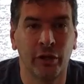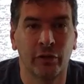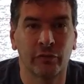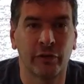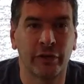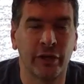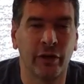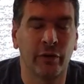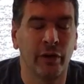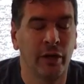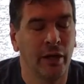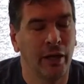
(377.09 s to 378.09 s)
right now
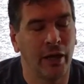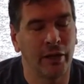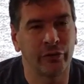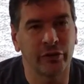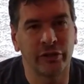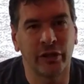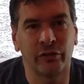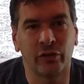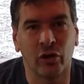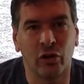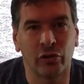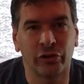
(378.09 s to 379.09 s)
I took it down to
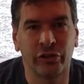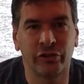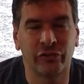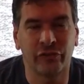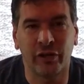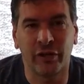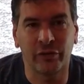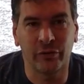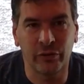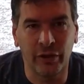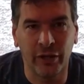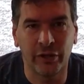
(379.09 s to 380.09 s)
All Keys Cycle,
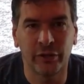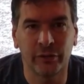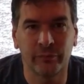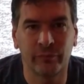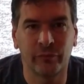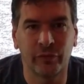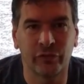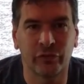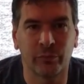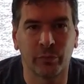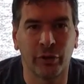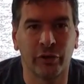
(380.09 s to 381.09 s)
had him fix the
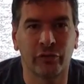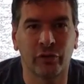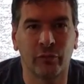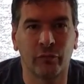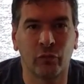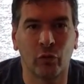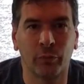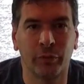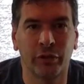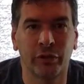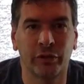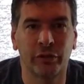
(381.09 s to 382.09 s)
brakes up for me,
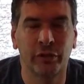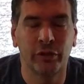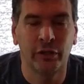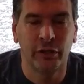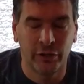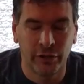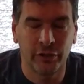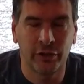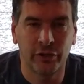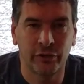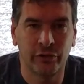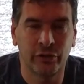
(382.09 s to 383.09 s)
and he
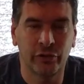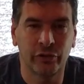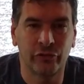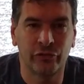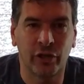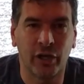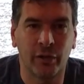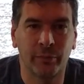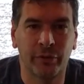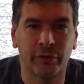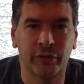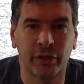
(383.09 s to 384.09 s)
did a good job
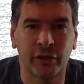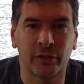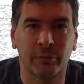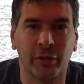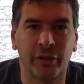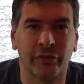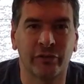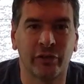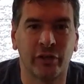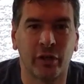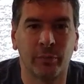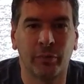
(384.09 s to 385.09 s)
and got the bike set
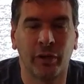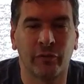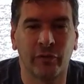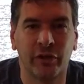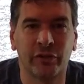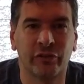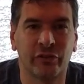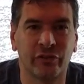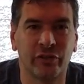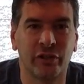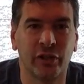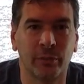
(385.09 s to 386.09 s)
up. I raised the
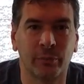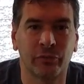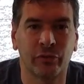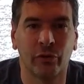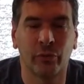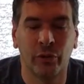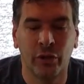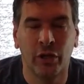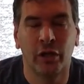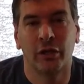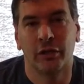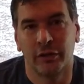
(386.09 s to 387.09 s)
seat up, so
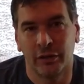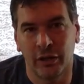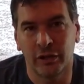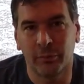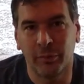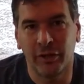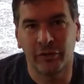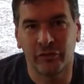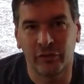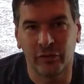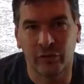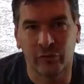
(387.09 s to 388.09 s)
now the bike's
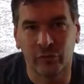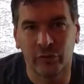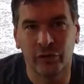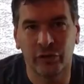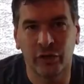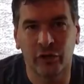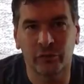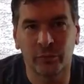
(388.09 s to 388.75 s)
in a really comfortable